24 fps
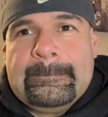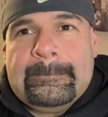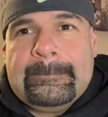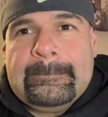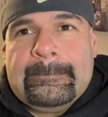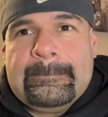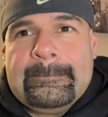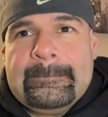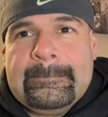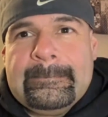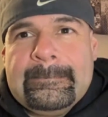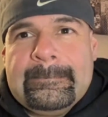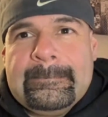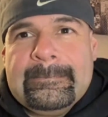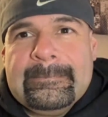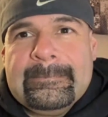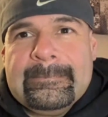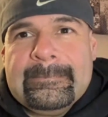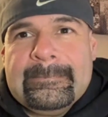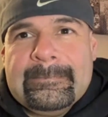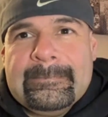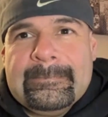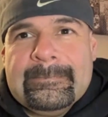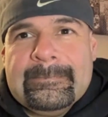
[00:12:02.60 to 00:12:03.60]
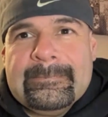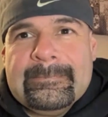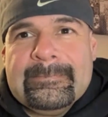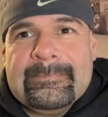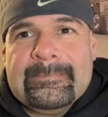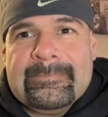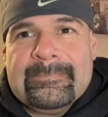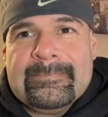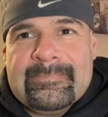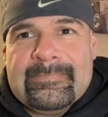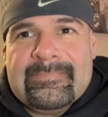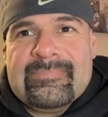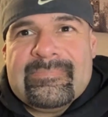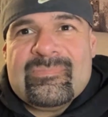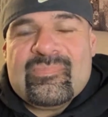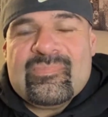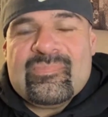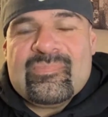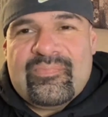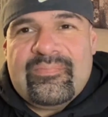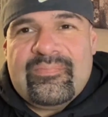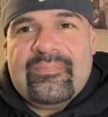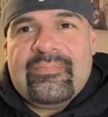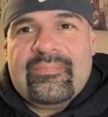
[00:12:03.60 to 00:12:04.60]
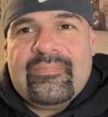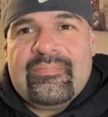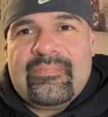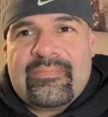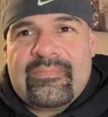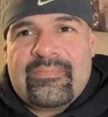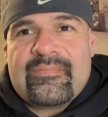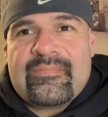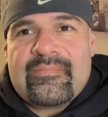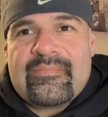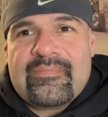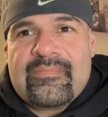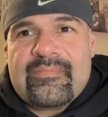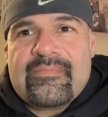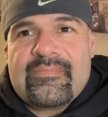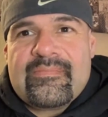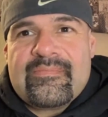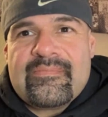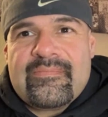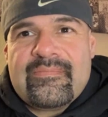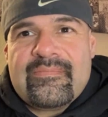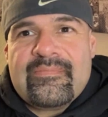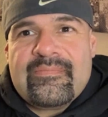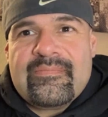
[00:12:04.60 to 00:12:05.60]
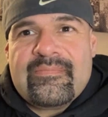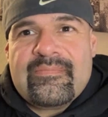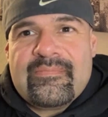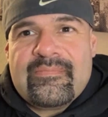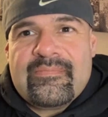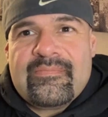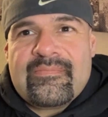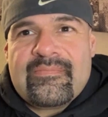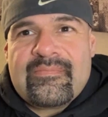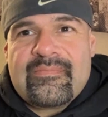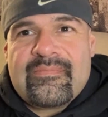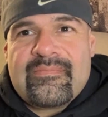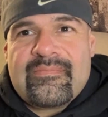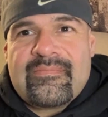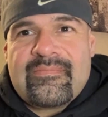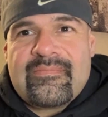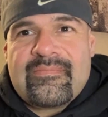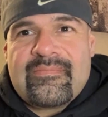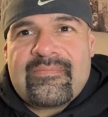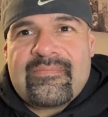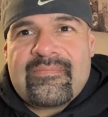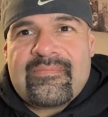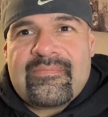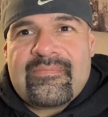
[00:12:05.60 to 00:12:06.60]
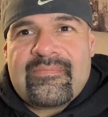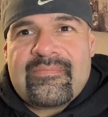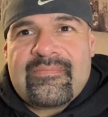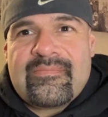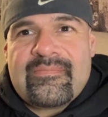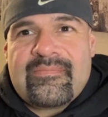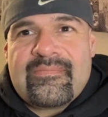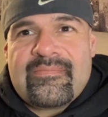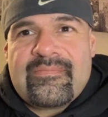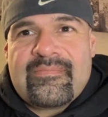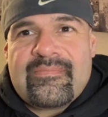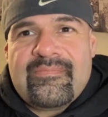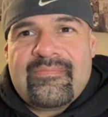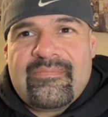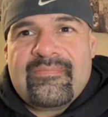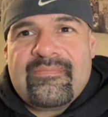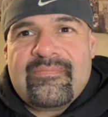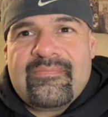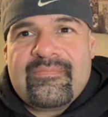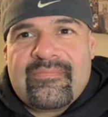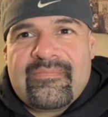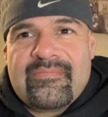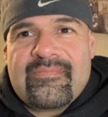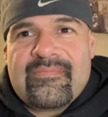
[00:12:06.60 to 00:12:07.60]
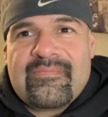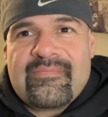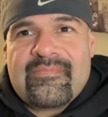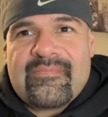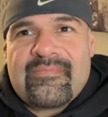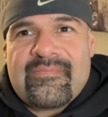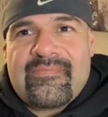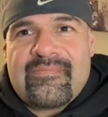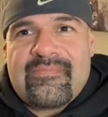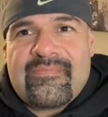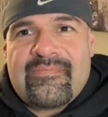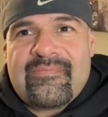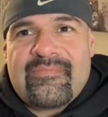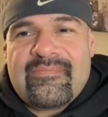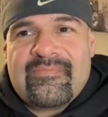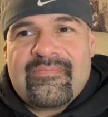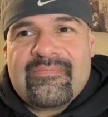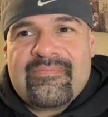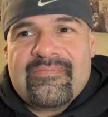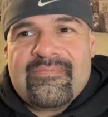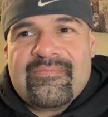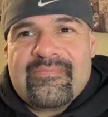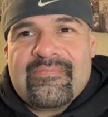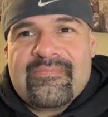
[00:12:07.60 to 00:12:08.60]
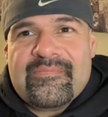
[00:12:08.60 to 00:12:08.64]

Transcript: The person shown says nothing.